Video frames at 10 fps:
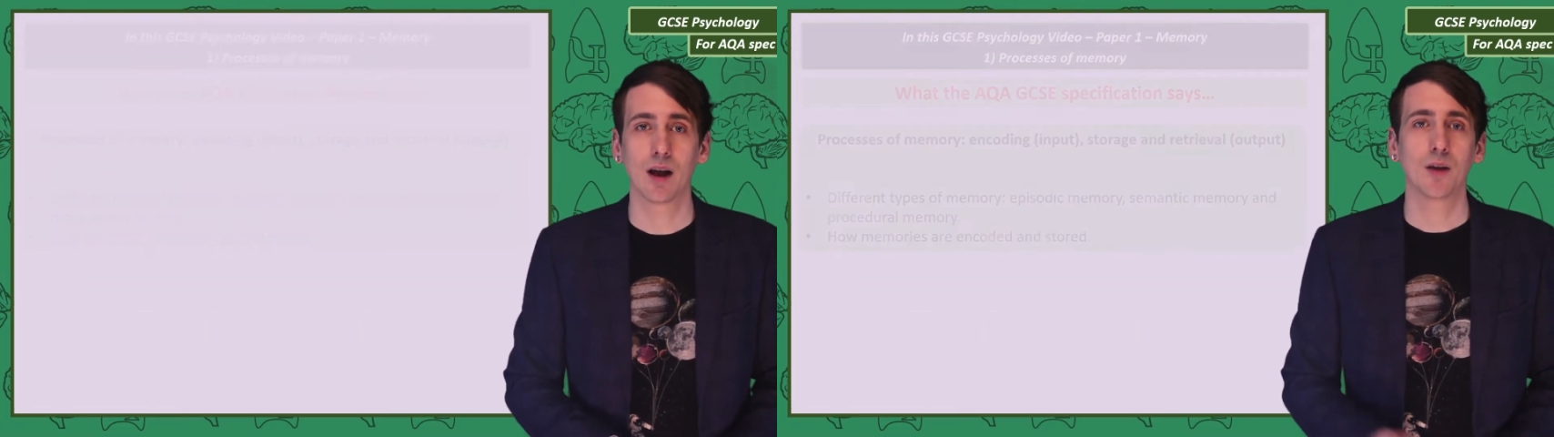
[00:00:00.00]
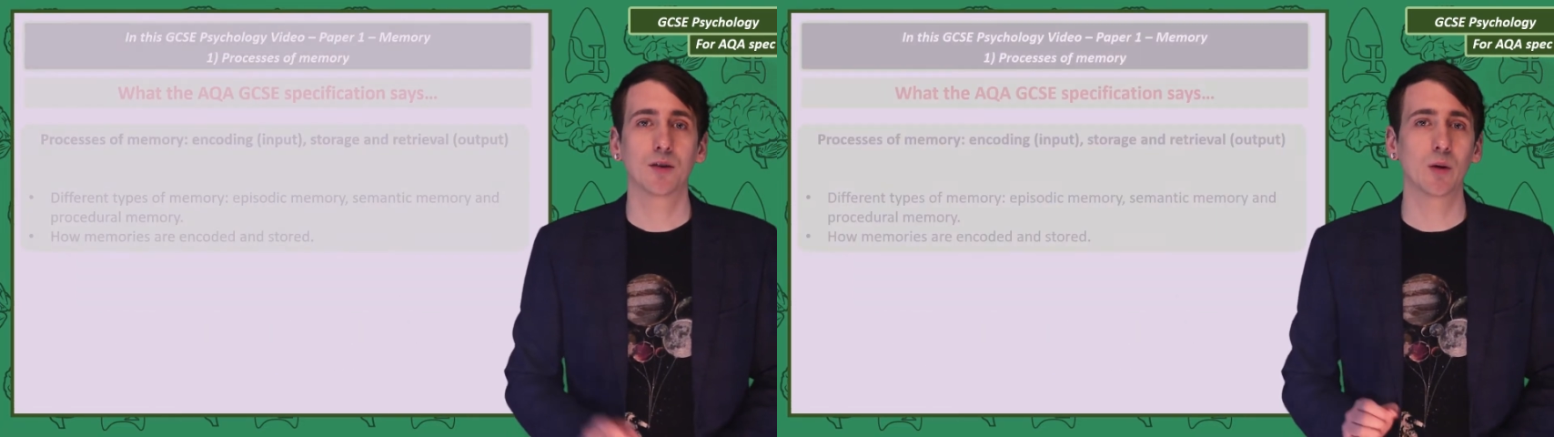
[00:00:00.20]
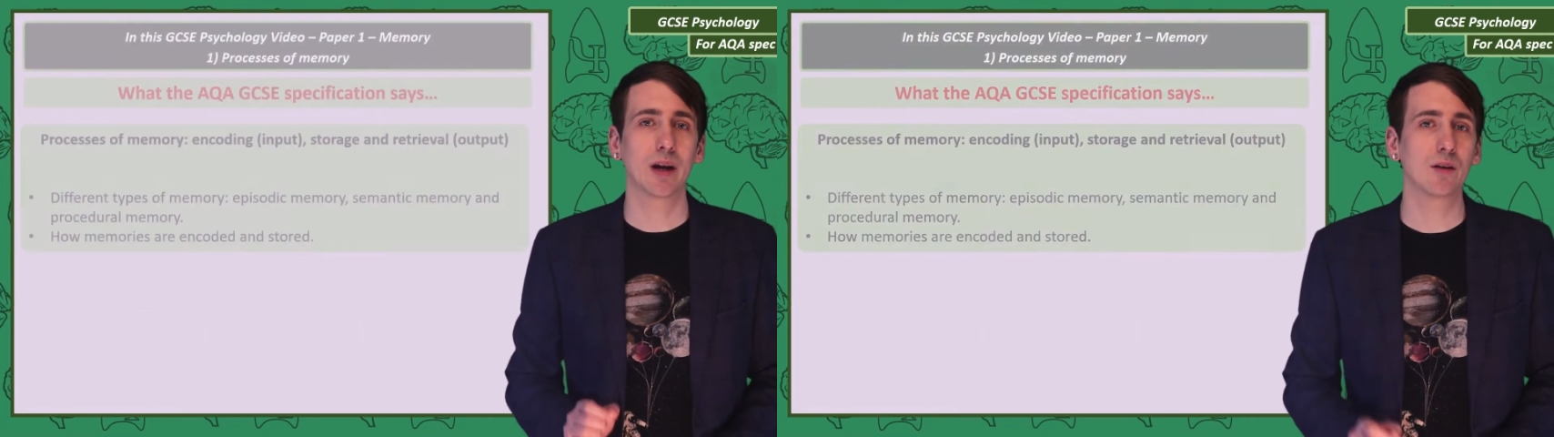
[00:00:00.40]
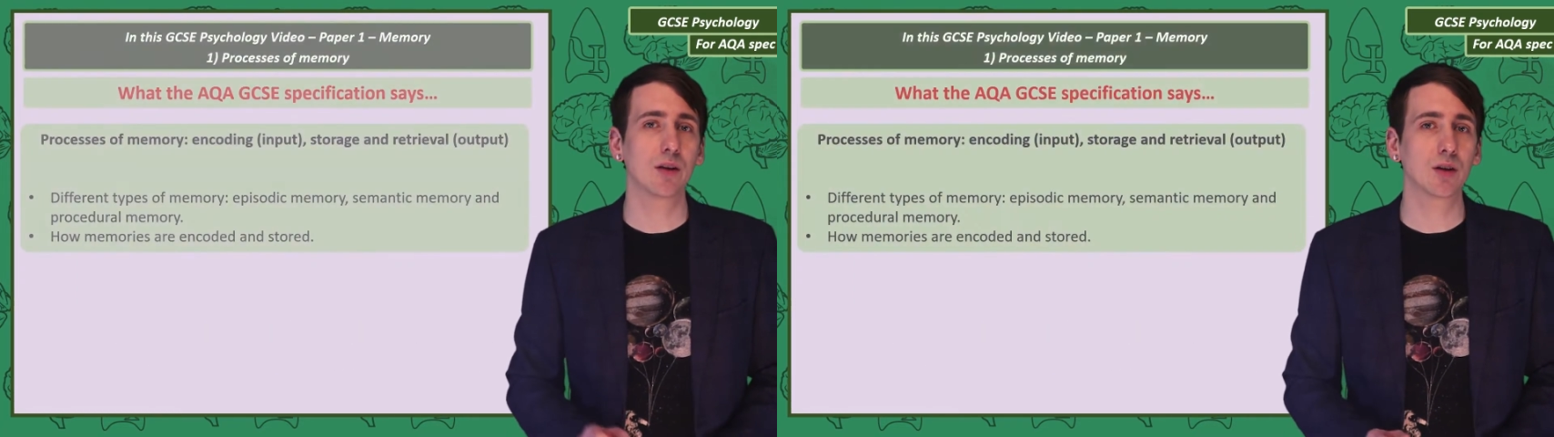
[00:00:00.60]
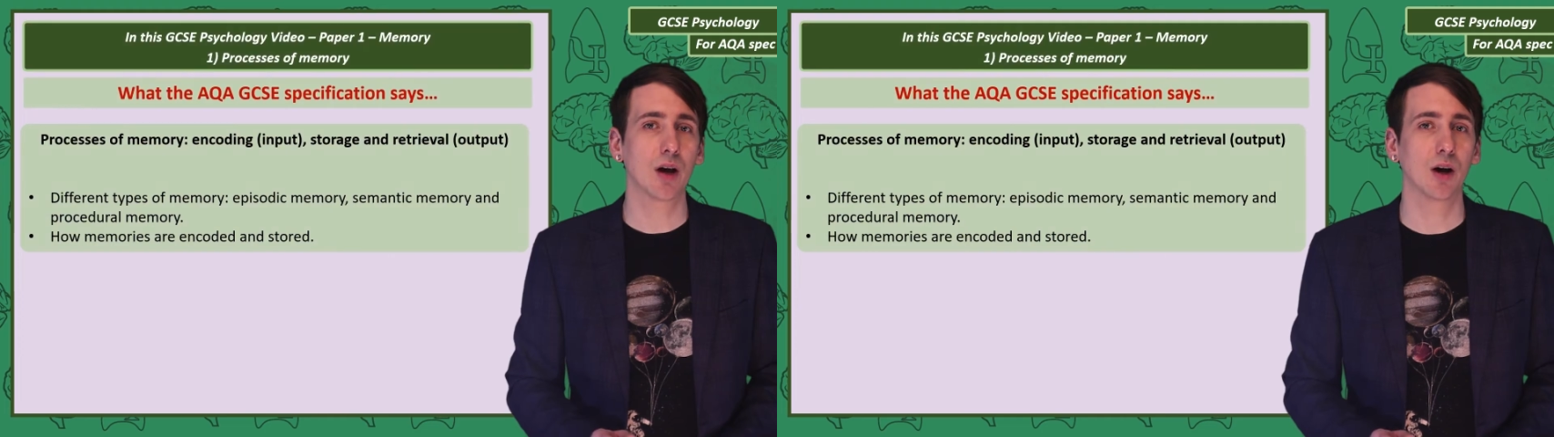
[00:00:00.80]
so here are
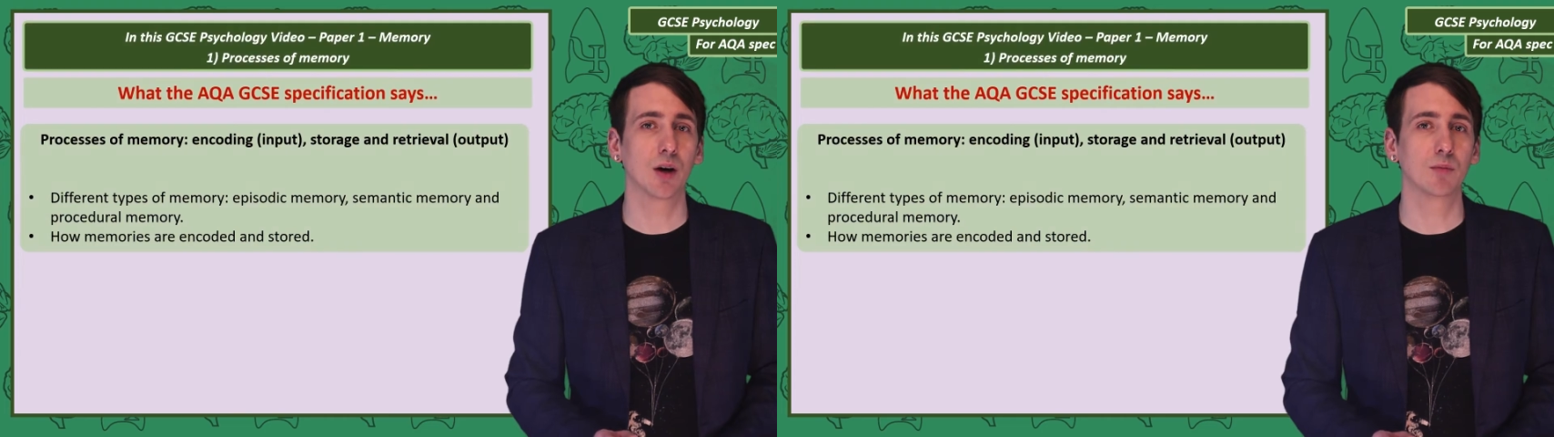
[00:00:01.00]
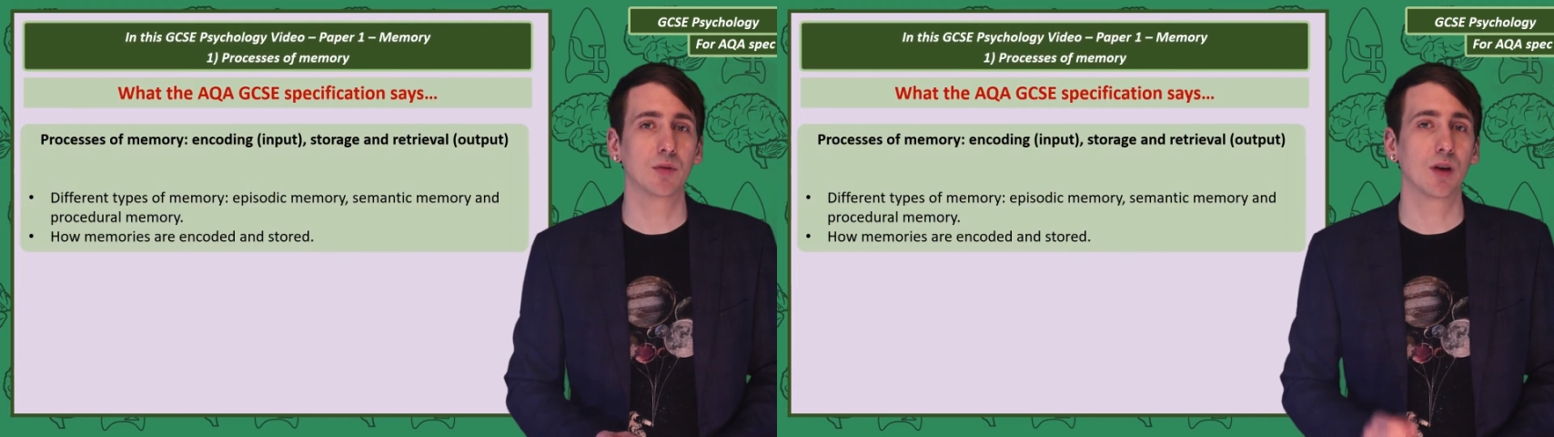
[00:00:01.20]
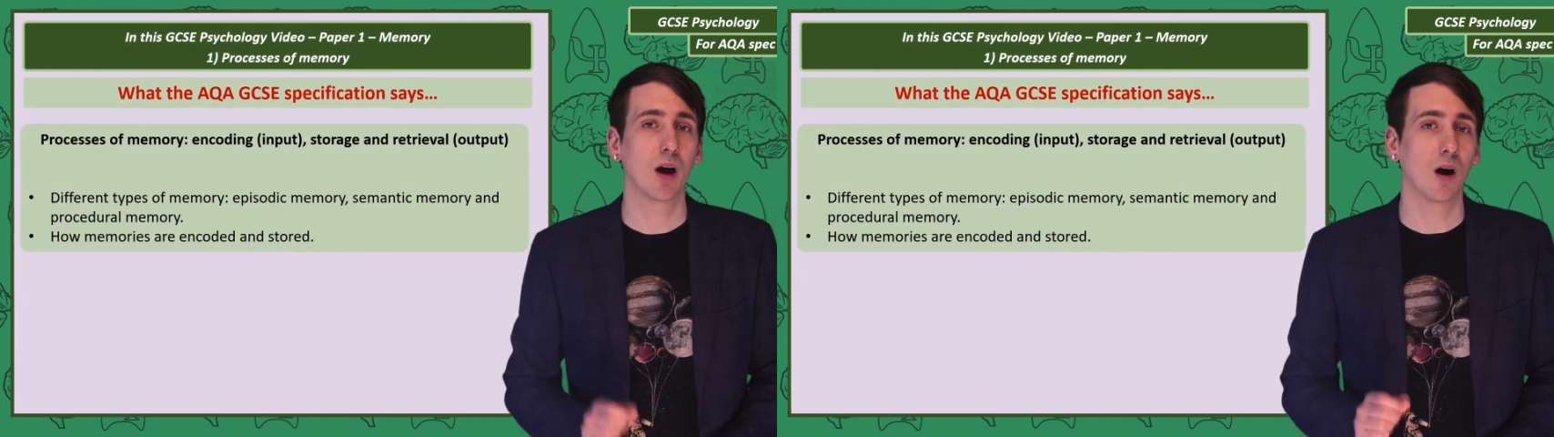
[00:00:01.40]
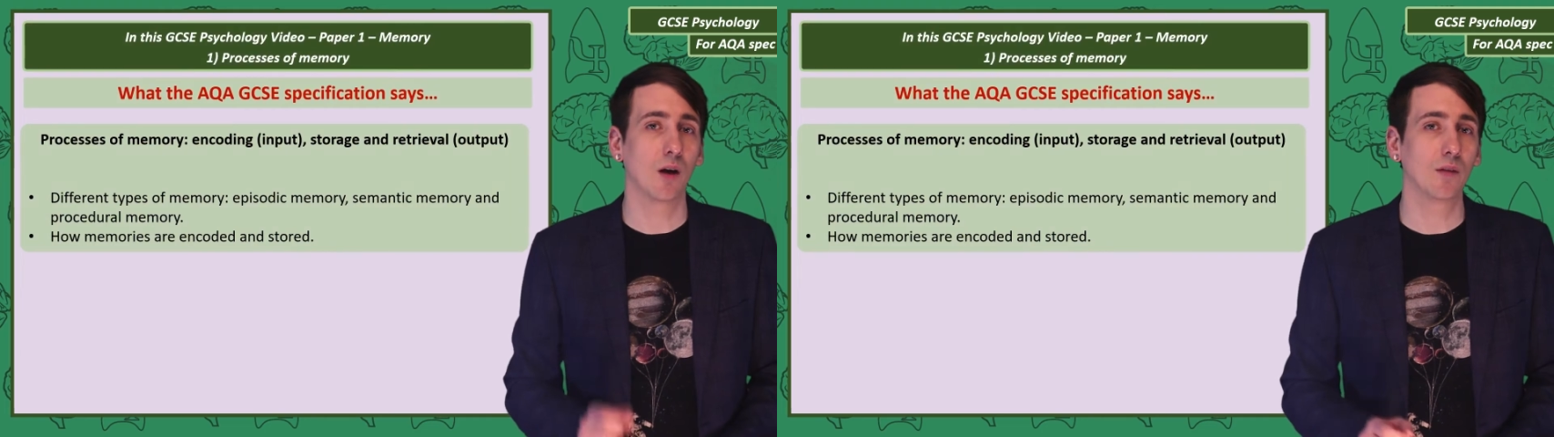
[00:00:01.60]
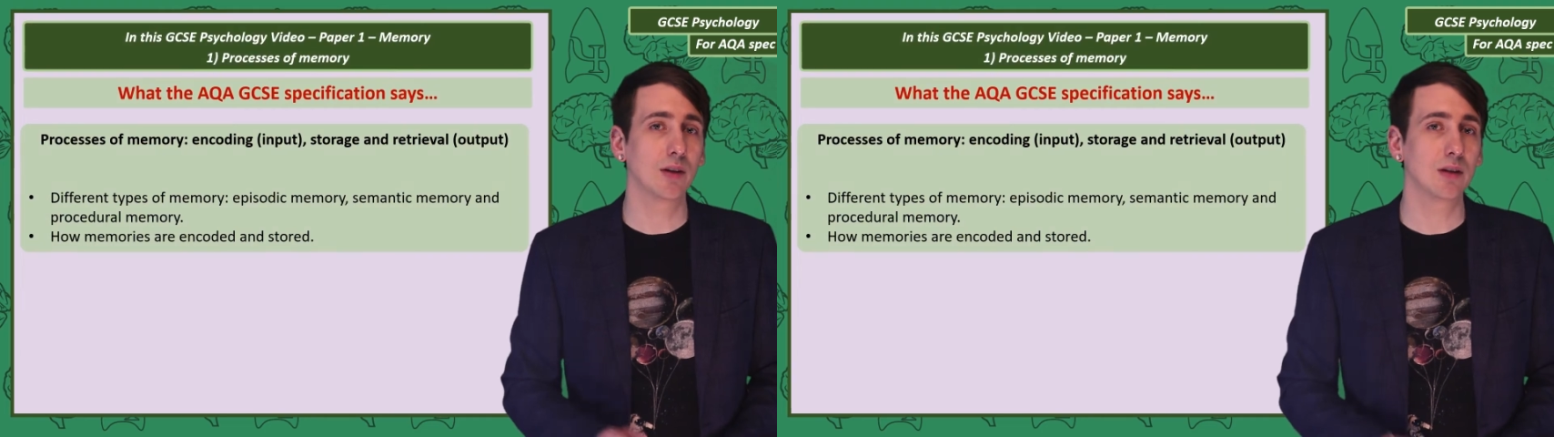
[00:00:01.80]
the terms on the